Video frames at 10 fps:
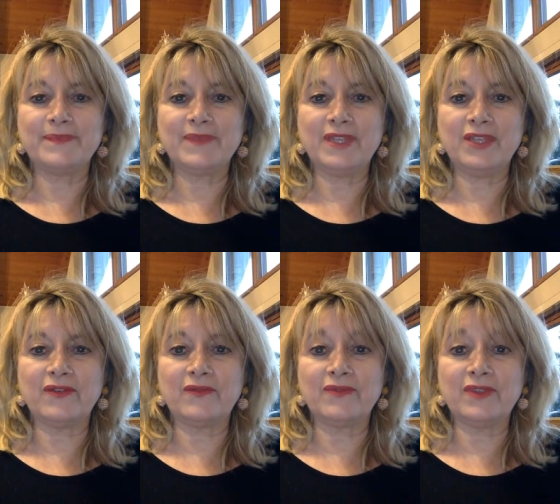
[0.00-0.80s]
you
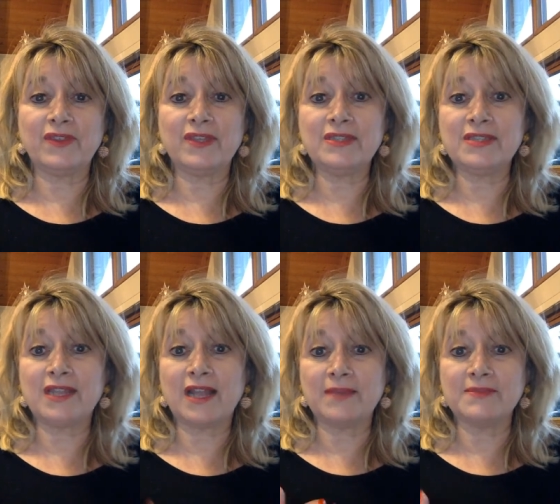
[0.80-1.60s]
know, the things
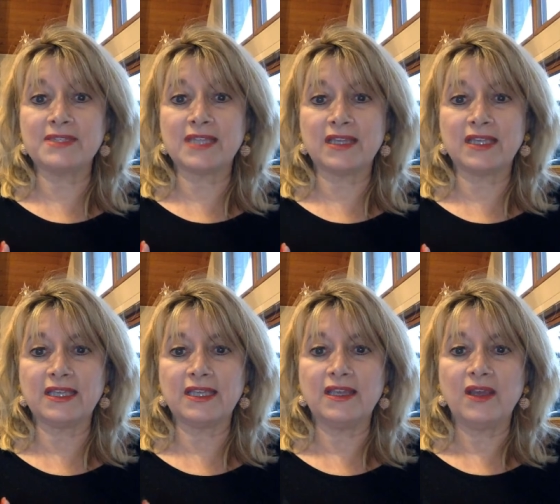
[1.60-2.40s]
that I'm
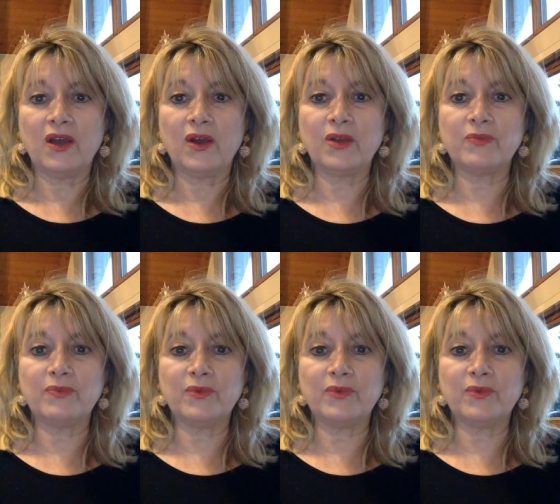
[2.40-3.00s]
selling are